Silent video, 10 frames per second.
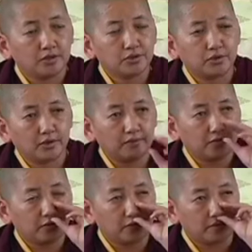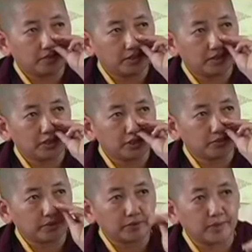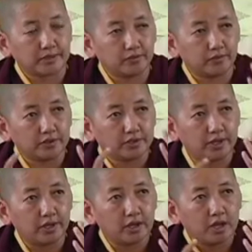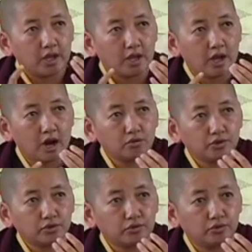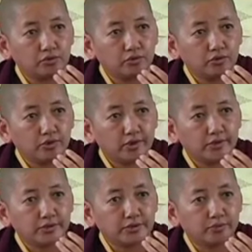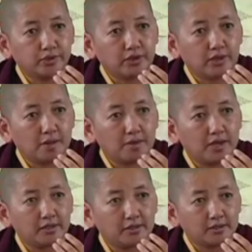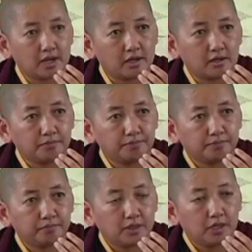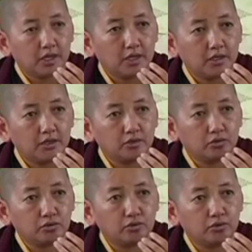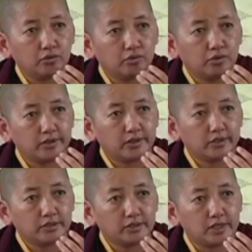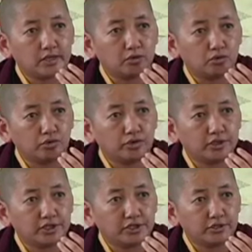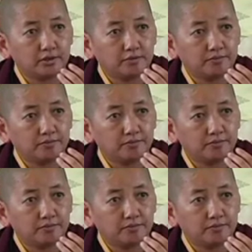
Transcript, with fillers: So therefore, from the teachings perspective, we say outer guru is Buddha, Dhamma, and the Sangha. Inner guru is the root teacher.